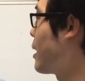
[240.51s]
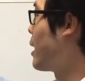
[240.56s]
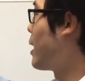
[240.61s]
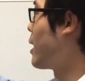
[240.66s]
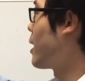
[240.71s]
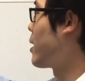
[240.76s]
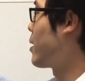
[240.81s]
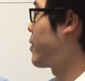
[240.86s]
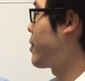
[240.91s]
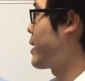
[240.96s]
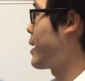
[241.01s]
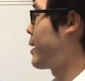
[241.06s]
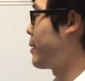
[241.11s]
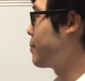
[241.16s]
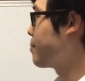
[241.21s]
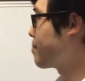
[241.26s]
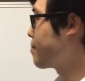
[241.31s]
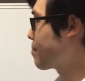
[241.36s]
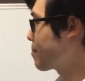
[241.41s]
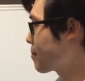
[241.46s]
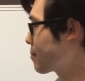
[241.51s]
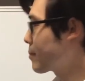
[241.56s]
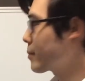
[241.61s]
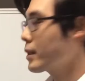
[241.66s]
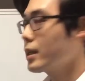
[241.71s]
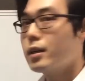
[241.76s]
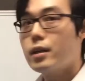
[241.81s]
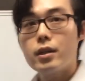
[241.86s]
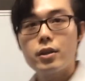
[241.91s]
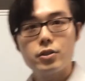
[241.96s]
r that.
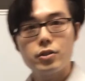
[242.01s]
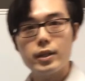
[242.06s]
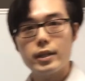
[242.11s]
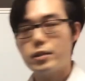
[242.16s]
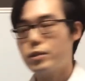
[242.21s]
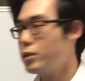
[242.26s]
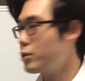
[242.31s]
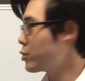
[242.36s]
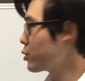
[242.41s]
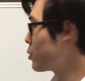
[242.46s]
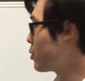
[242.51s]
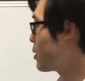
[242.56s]
So as usual,